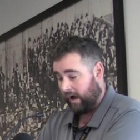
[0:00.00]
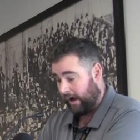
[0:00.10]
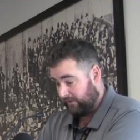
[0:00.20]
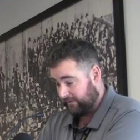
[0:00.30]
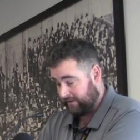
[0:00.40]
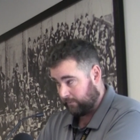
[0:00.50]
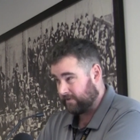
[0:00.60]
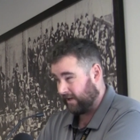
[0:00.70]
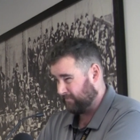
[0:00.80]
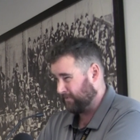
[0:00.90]
I only deal
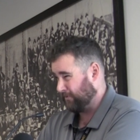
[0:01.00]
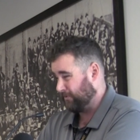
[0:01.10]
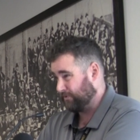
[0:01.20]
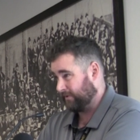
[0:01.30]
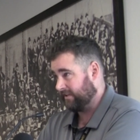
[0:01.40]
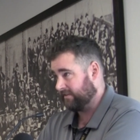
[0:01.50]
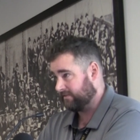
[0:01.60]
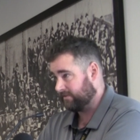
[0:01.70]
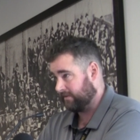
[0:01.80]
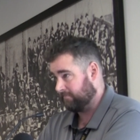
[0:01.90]
with government usually,
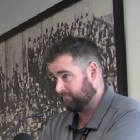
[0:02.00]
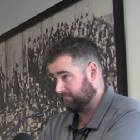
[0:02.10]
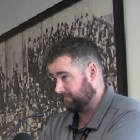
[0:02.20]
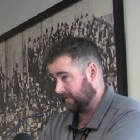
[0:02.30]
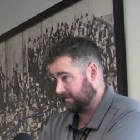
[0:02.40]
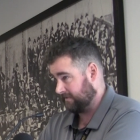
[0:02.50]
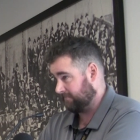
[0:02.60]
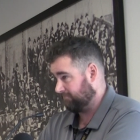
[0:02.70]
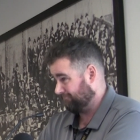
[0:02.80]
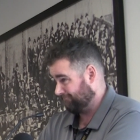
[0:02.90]
so
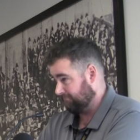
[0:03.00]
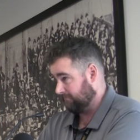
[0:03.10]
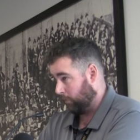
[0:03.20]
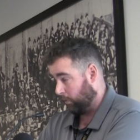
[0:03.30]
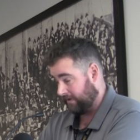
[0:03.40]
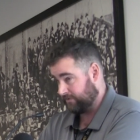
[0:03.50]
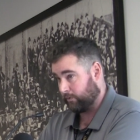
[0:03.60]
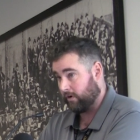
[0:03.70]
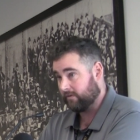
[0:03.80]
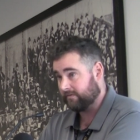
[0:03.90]
that's always
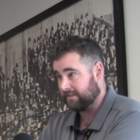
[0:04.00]
wrong.